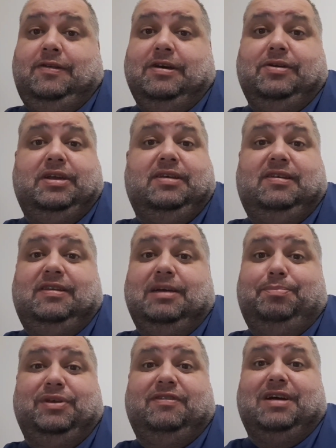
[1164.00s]
So this
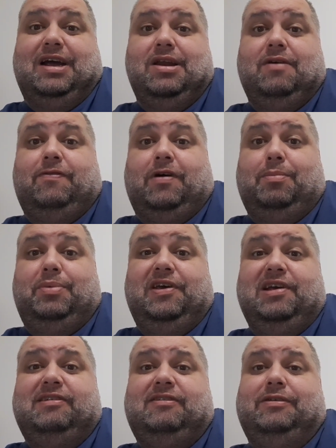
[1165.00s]
tip is kind of
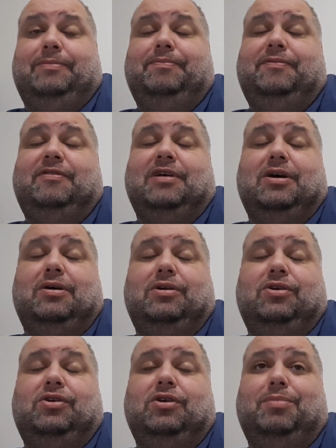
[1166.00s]
obvious, so
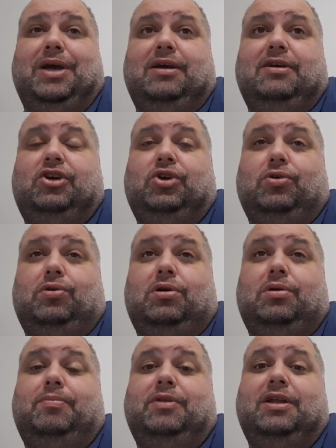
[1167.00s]
you should make
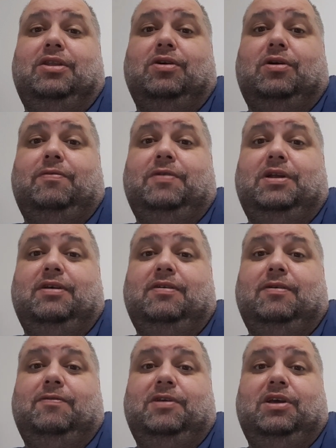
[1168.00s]
sure that your
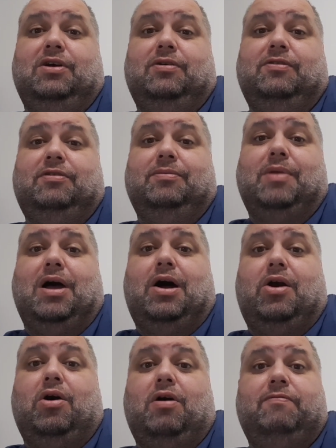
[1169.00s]
videos
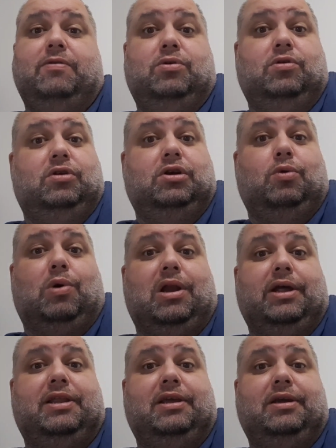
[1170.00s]
are of good
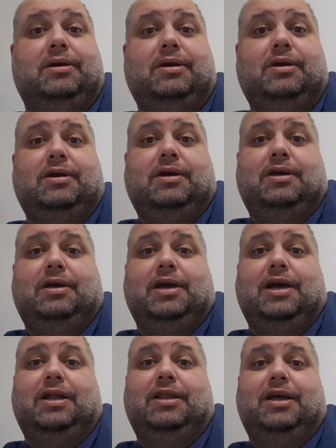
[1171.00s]
quality
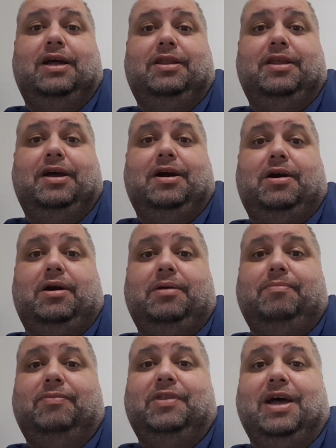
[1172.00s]
and that they
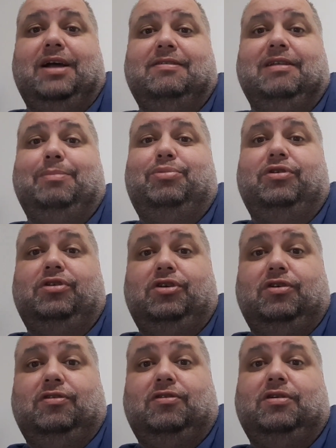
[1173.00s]
are nicely
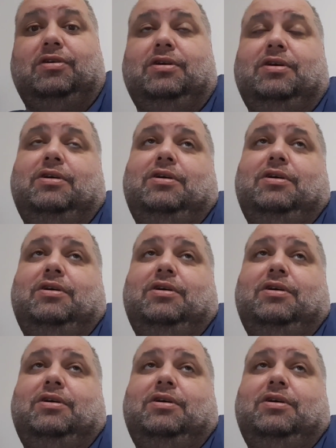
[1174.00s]
produced.